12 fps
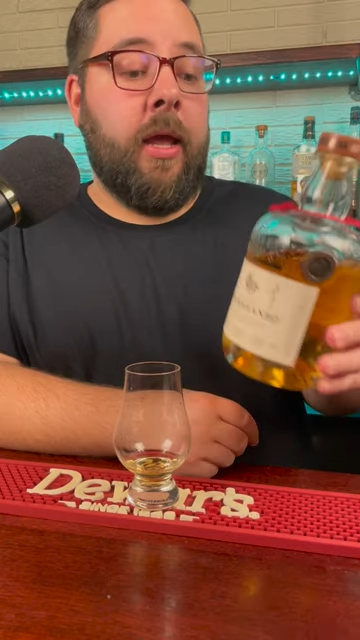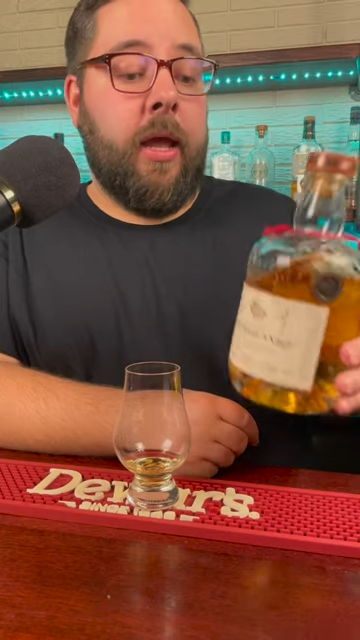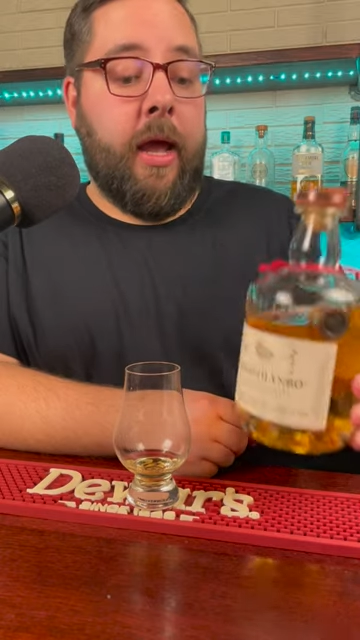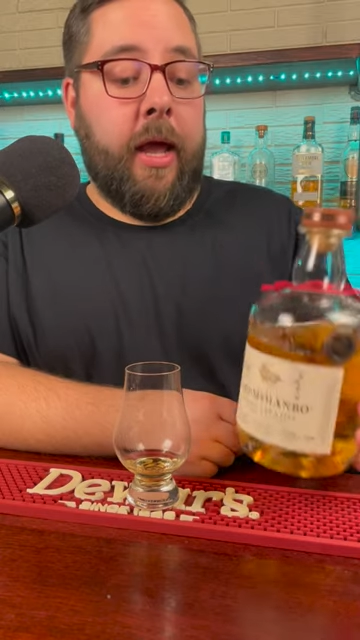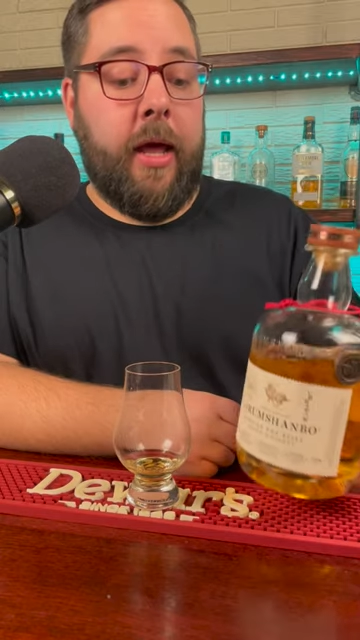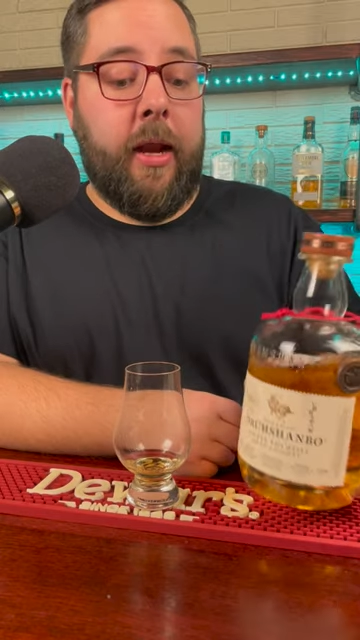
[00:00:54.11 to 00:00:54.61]

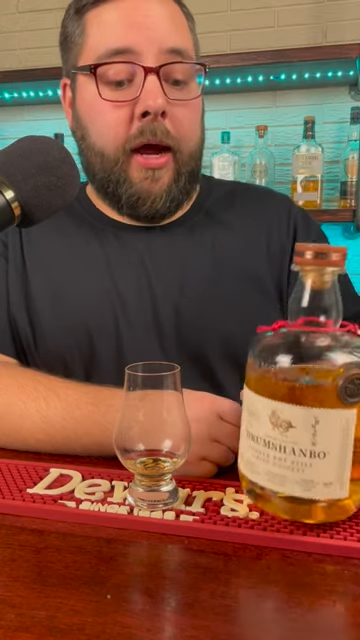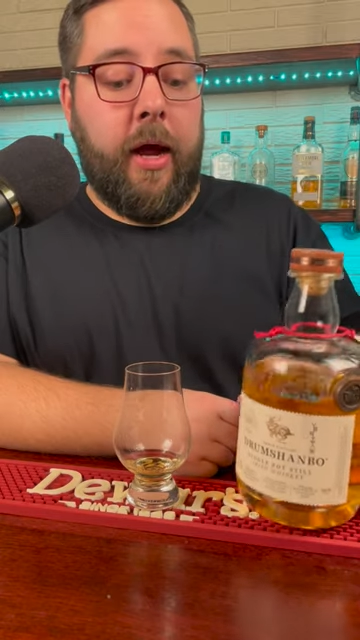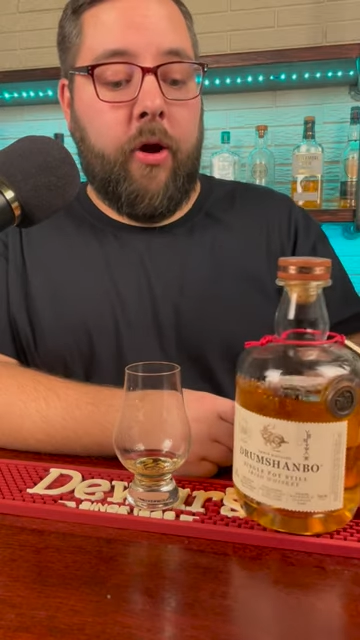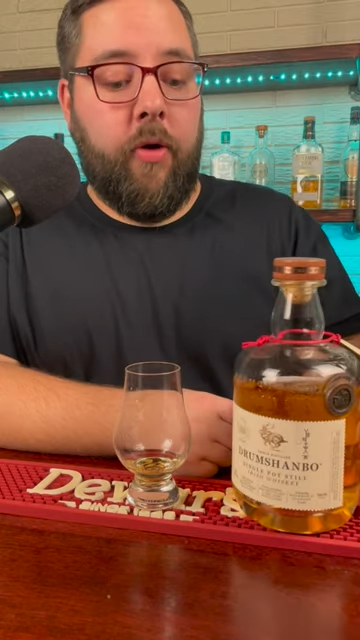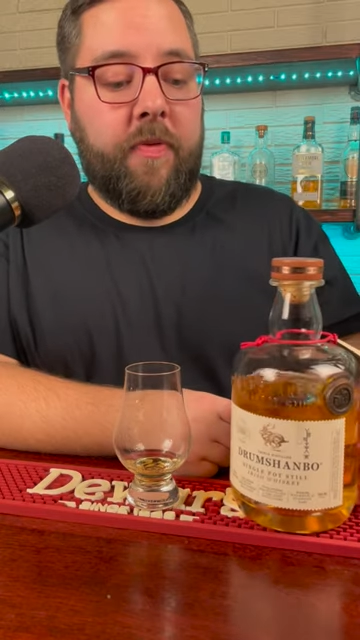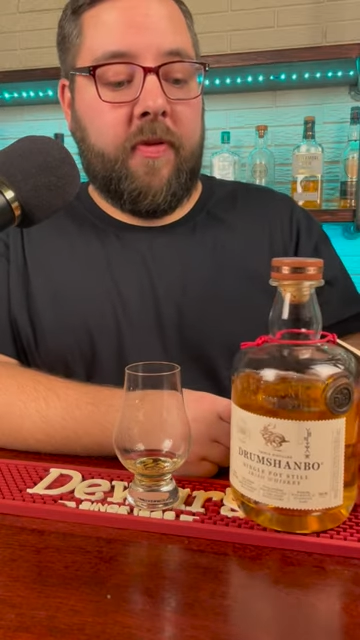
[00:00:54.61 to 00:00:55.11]
And I
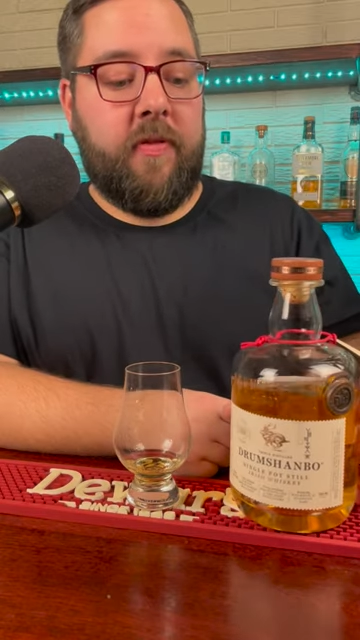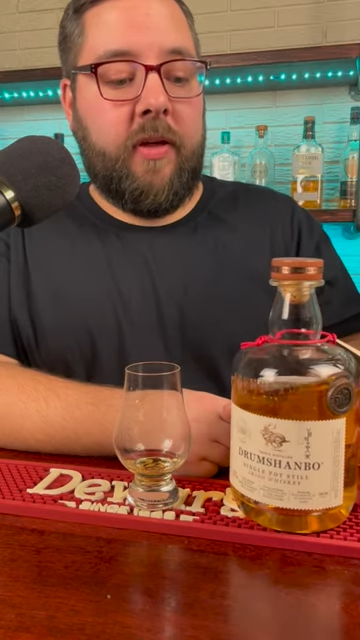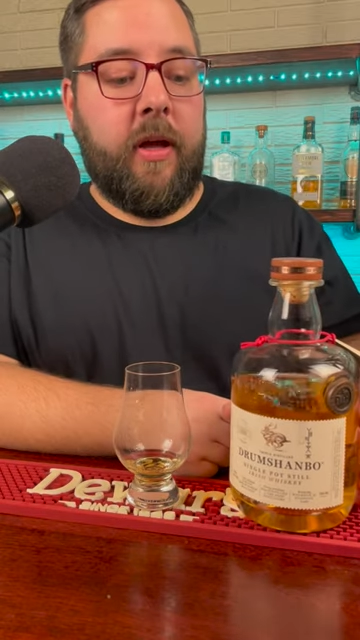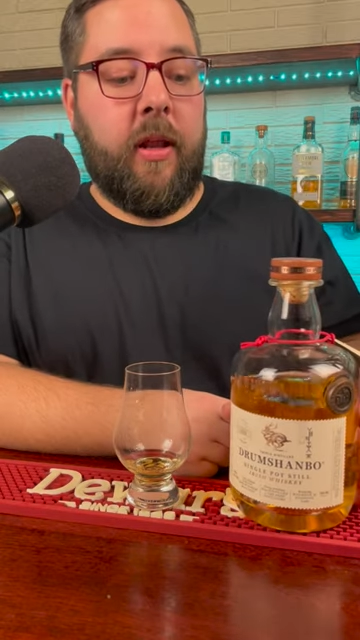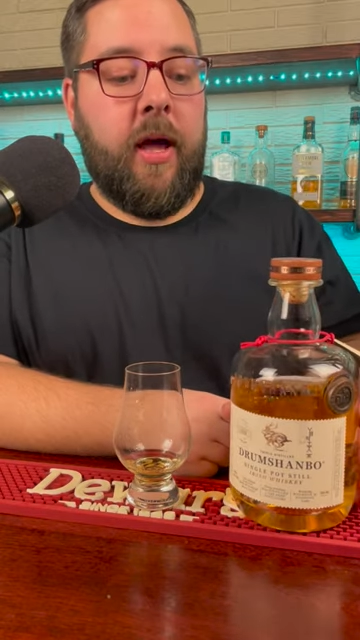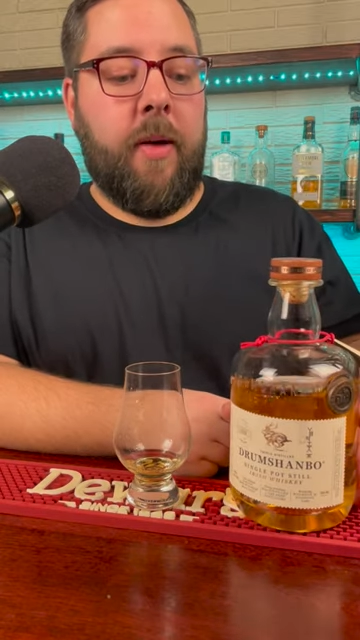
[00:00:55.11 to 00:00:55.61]
hope to see
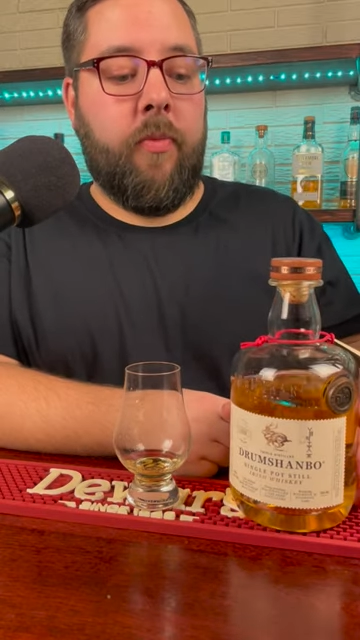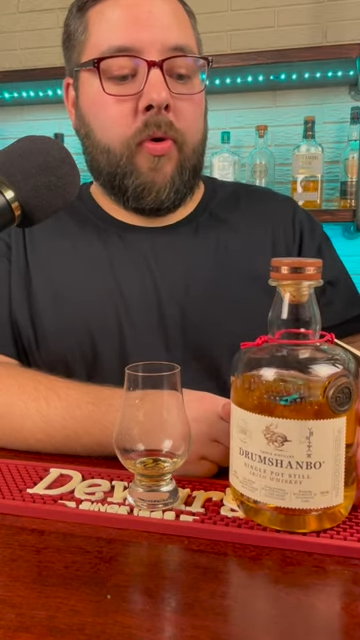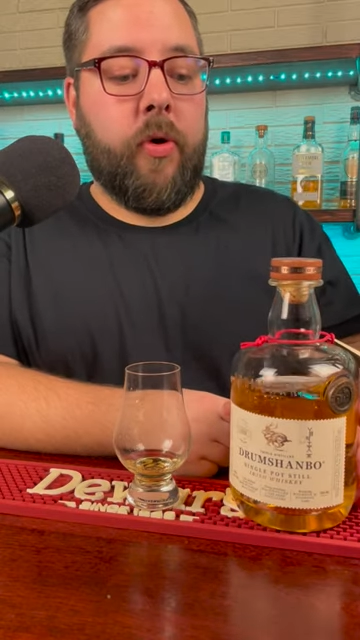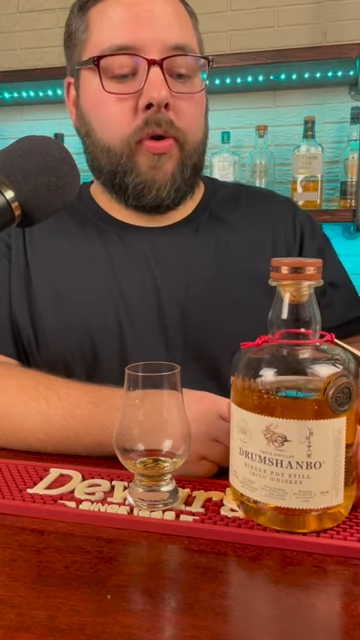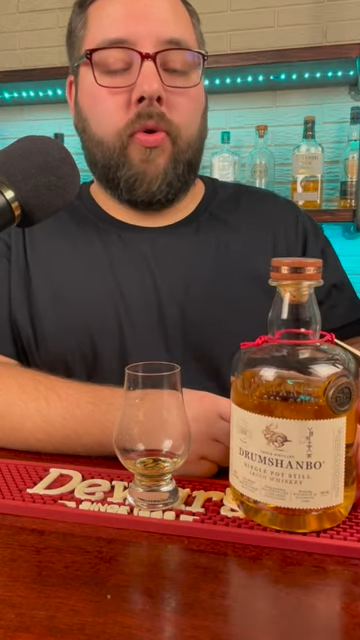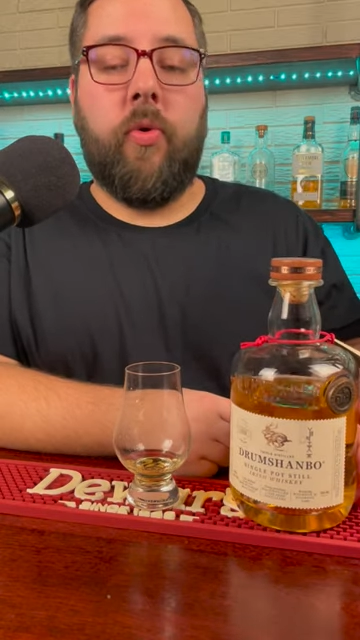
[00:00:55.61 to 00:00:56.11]
a lot
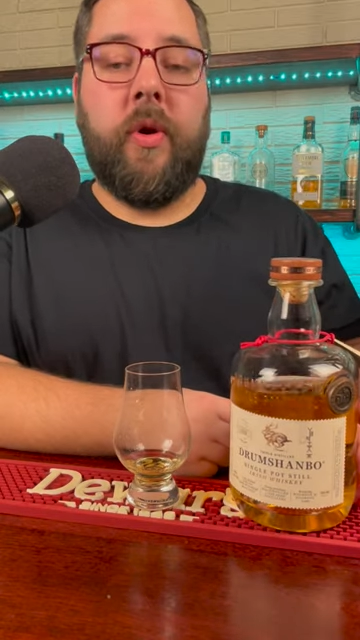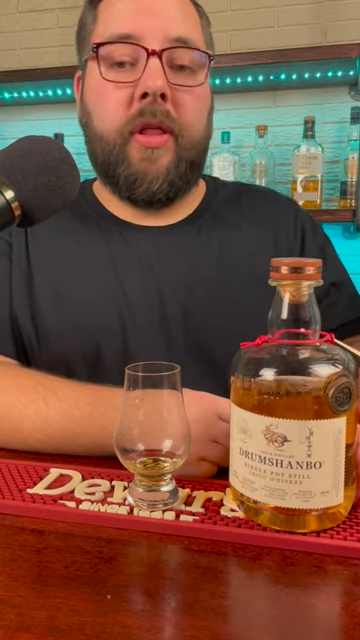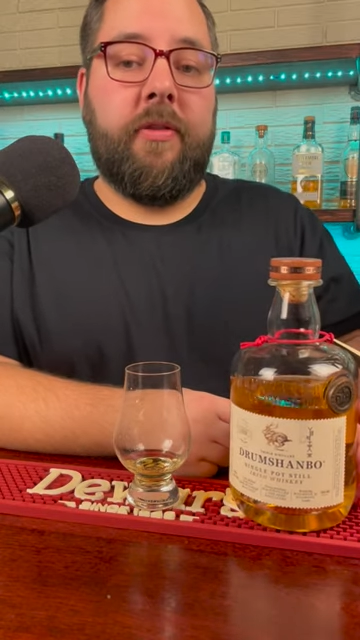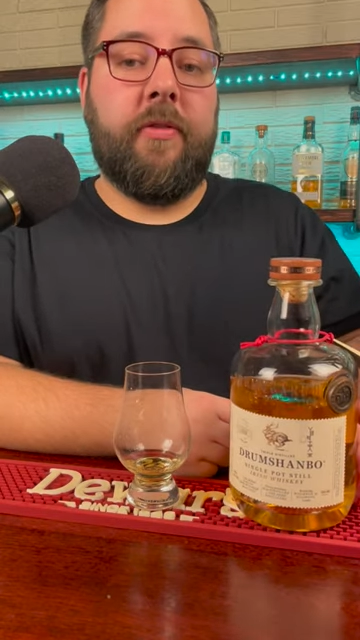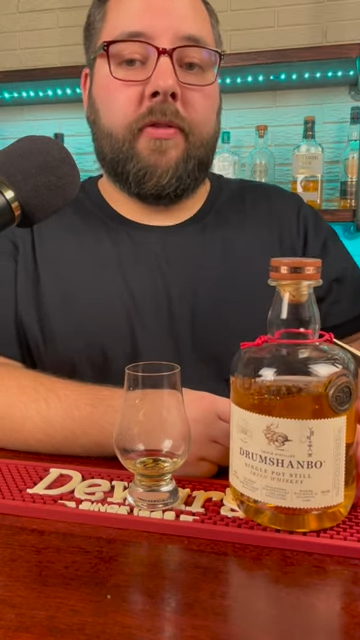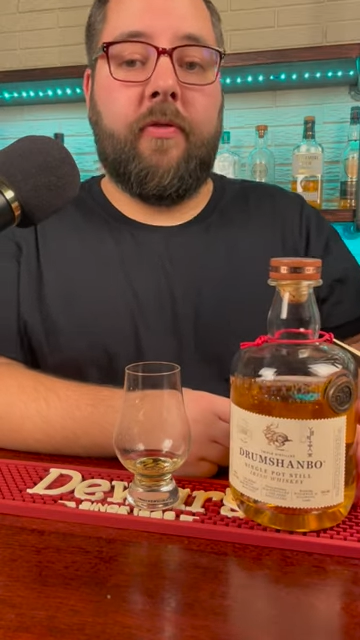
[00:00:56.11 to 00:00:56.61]
more cool releases